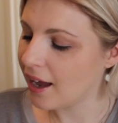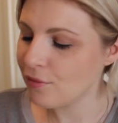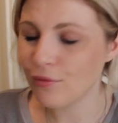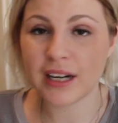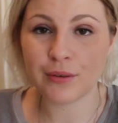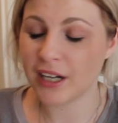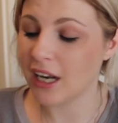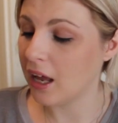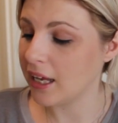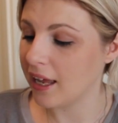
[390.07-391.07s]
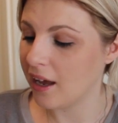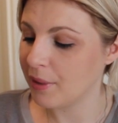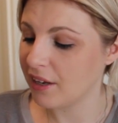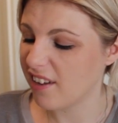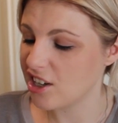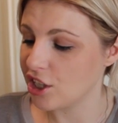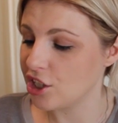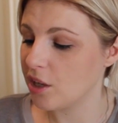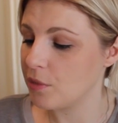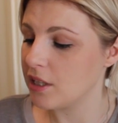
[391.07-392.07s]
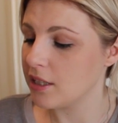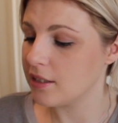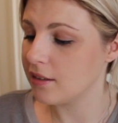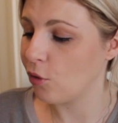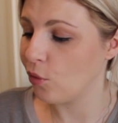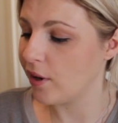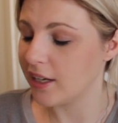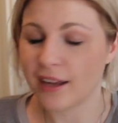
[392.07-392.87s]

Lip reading: I really like it. I mean, I've actually chipped these already.